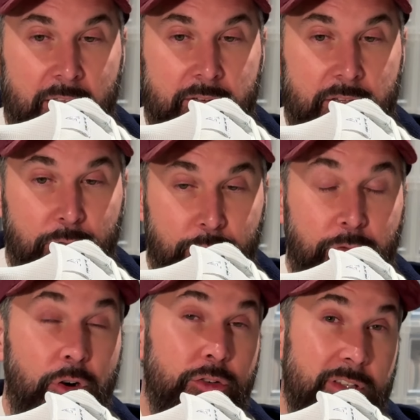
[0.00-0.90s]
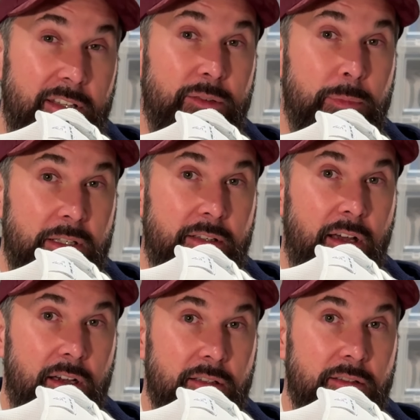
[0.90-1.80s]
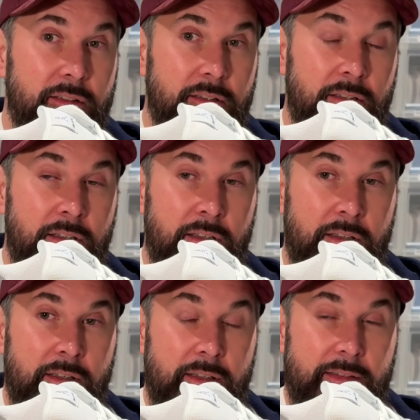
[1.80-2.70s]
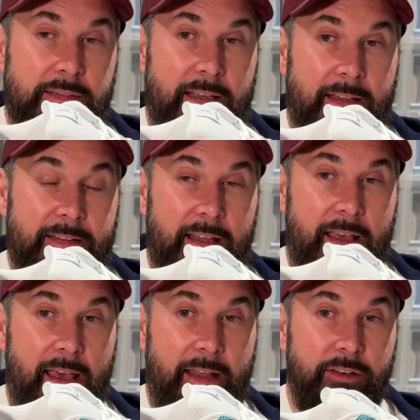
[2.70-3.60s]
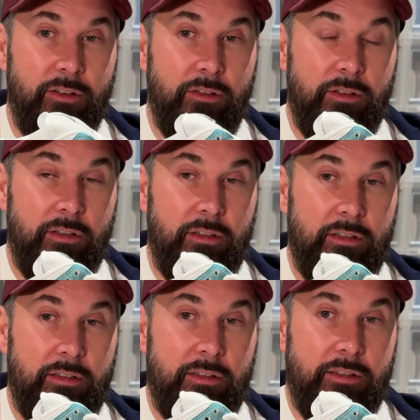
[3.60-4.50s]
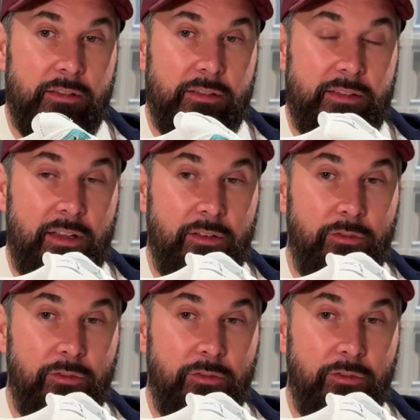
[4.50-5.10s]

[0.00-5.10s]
the first SB Dunks that had the